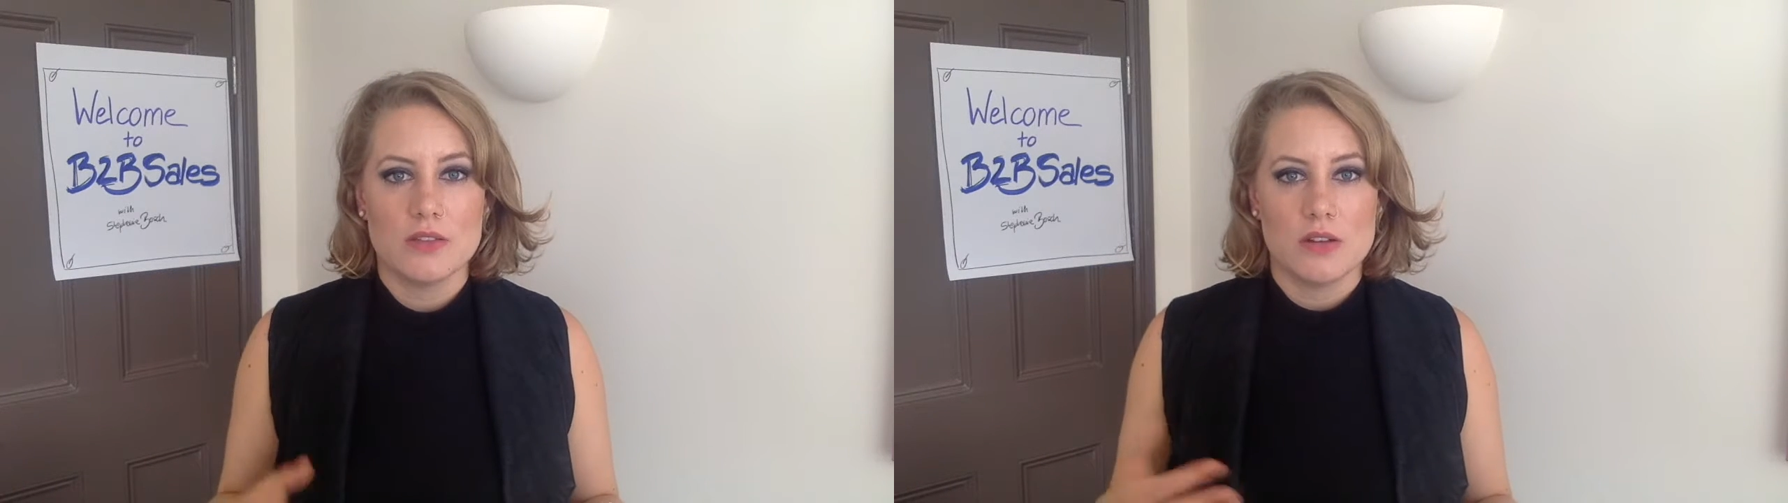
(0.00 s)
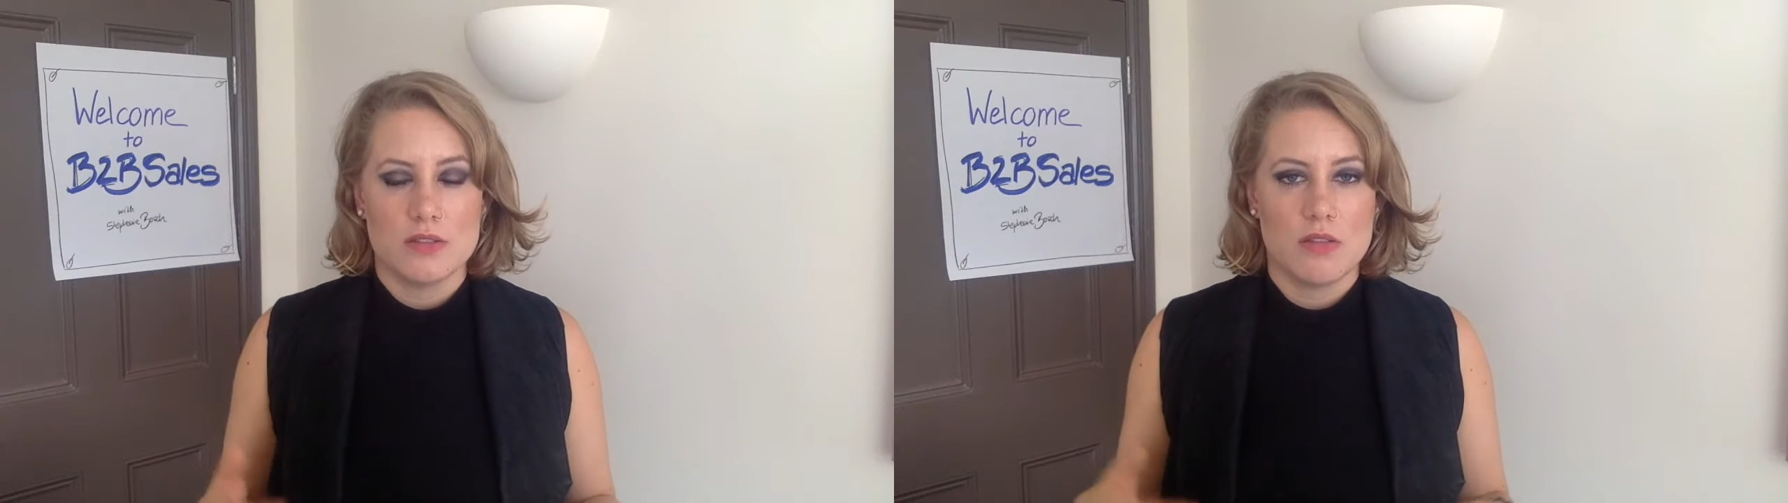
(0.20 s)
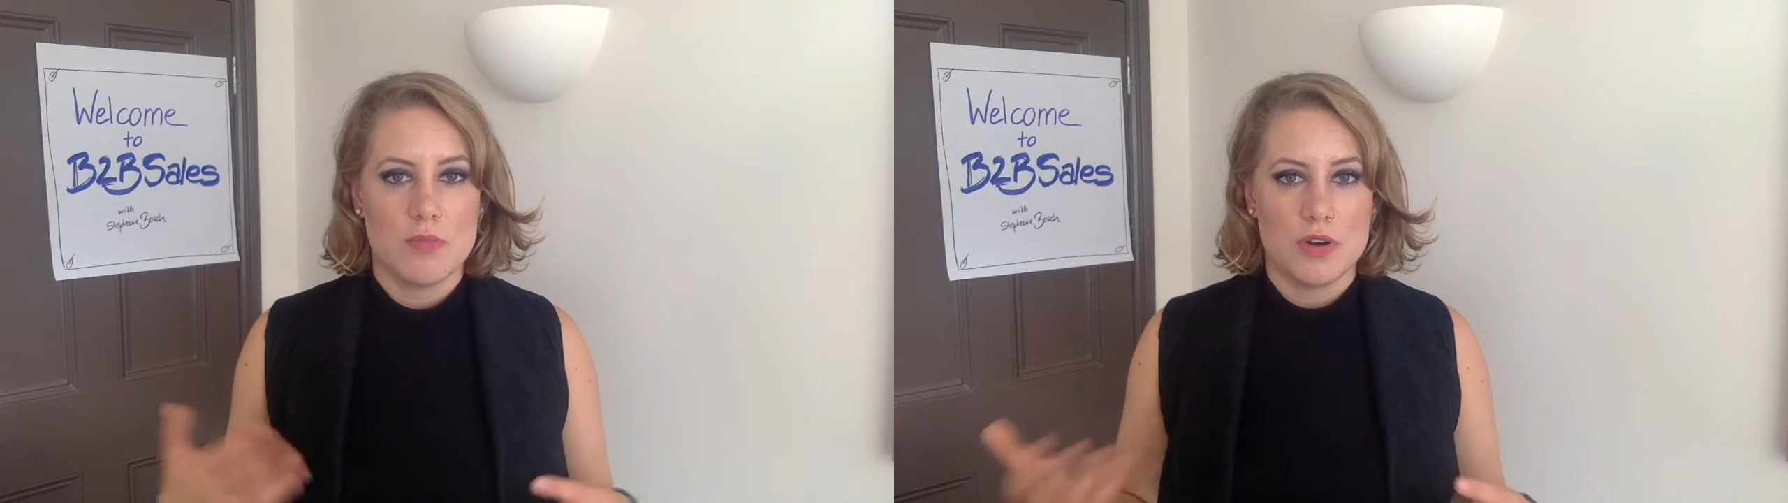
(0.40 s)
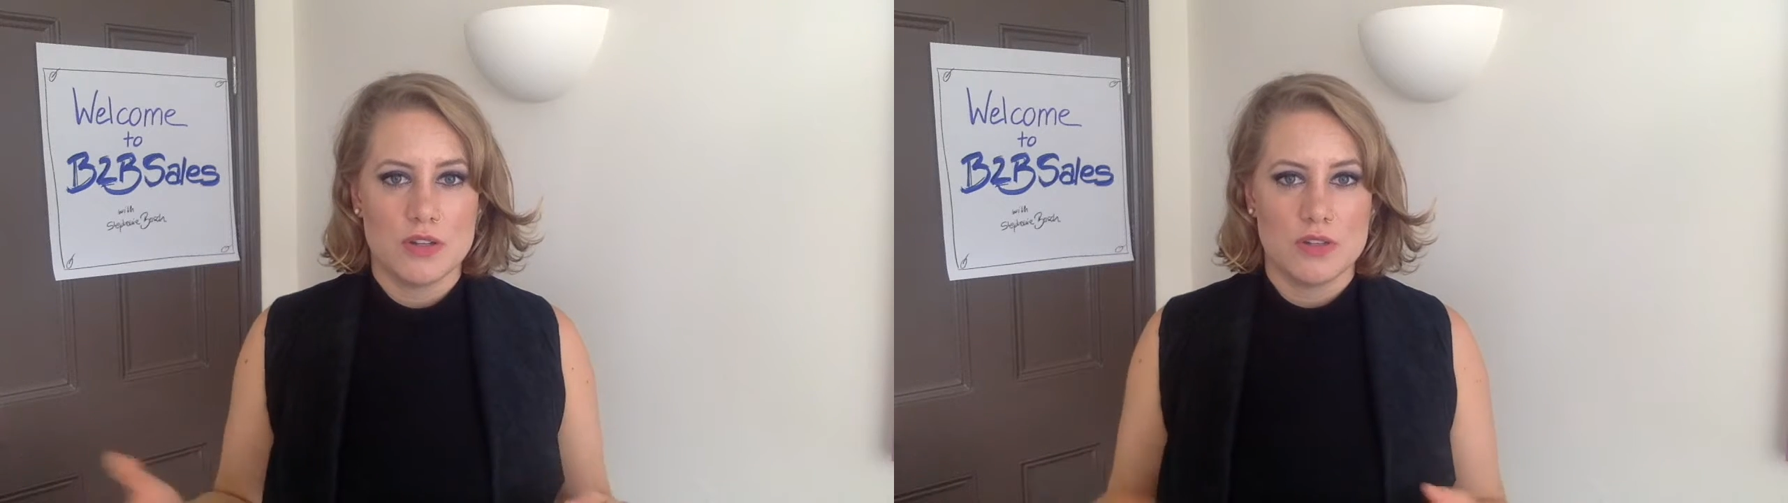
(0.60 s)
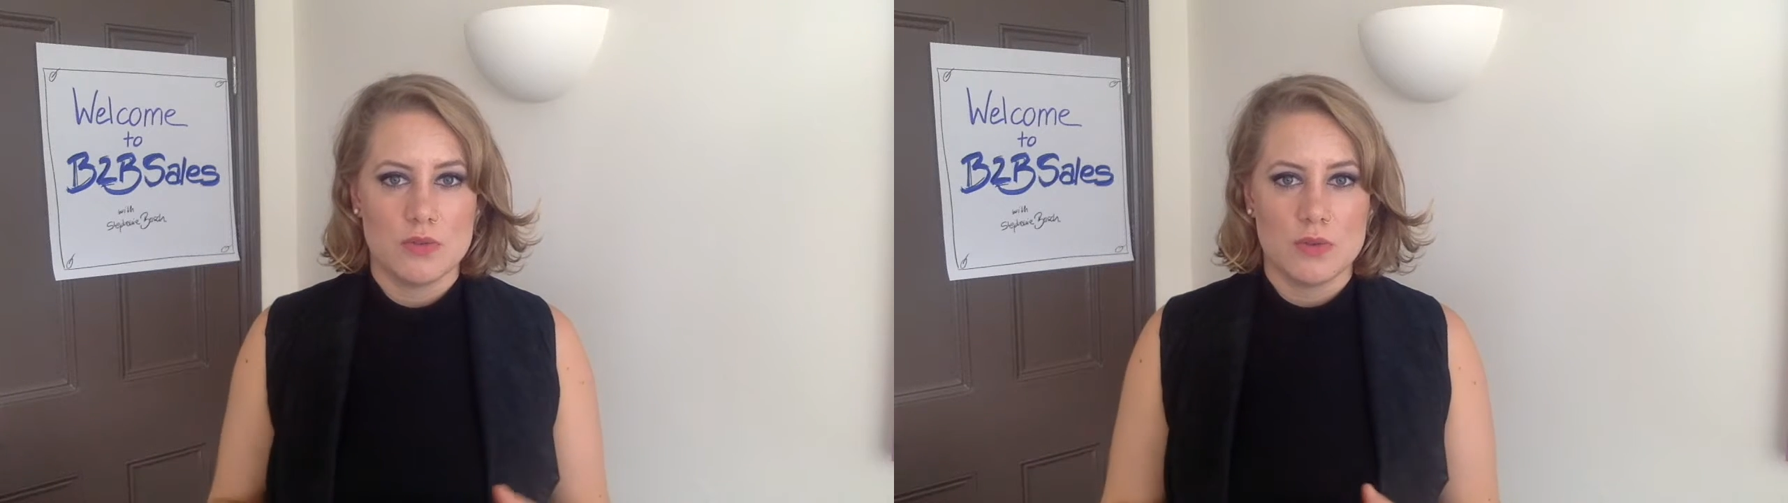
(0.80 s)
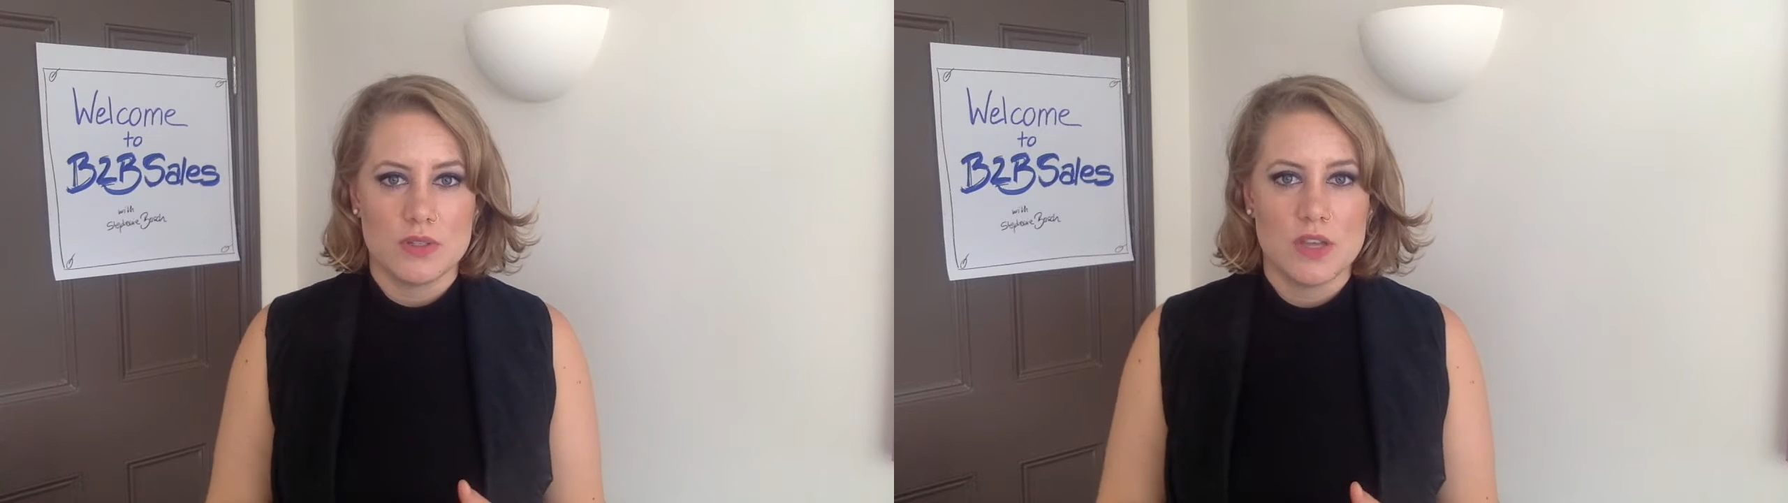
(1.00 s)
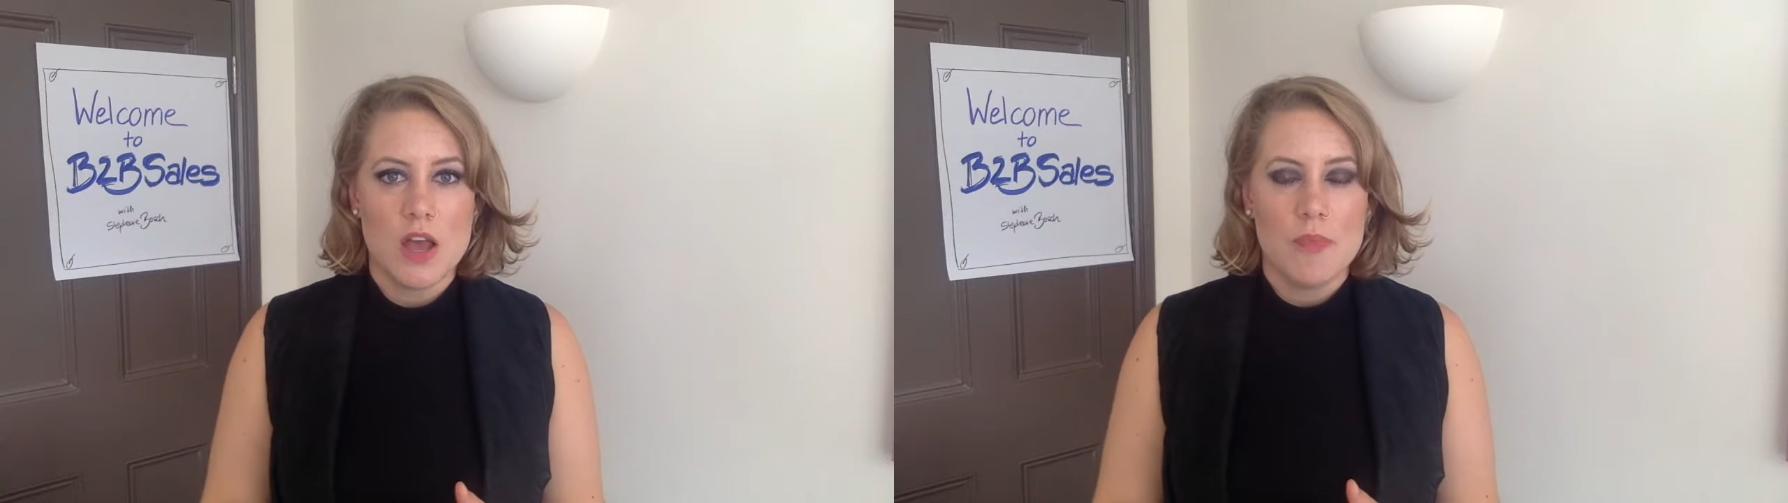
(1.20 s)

also the person who is